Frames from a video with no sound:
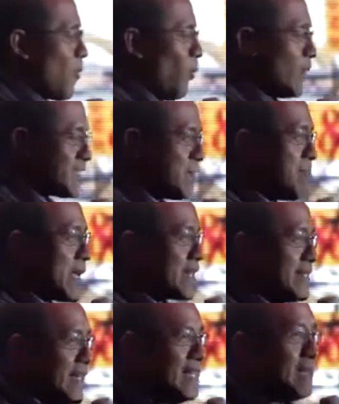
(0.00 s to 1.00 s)
What's the
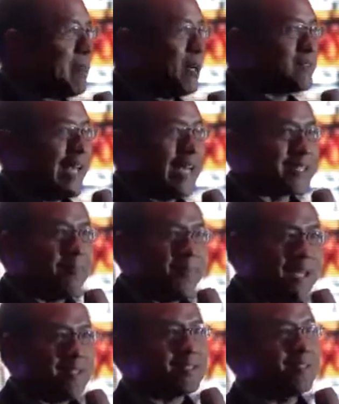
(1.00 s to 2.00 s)
big deal about
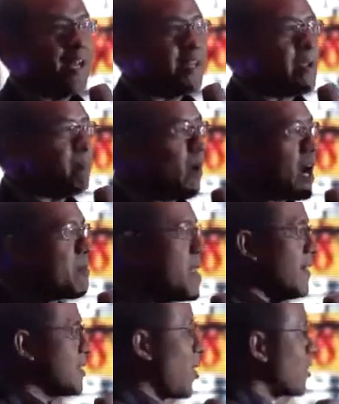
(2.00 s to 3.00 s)
SMEs? And I think Barbie
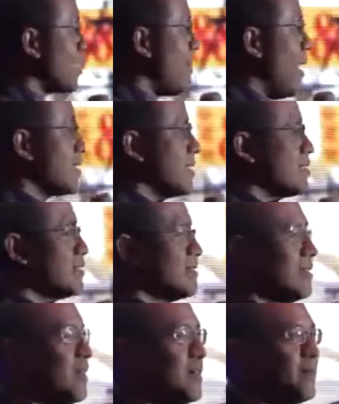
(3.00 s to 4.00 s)
has talked about it
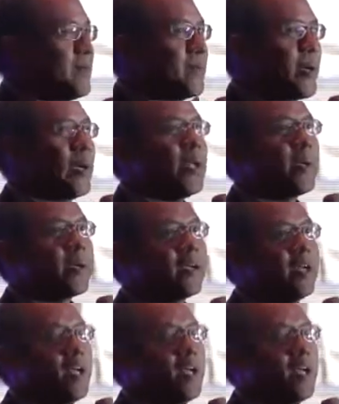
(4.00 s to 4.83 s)
earlier.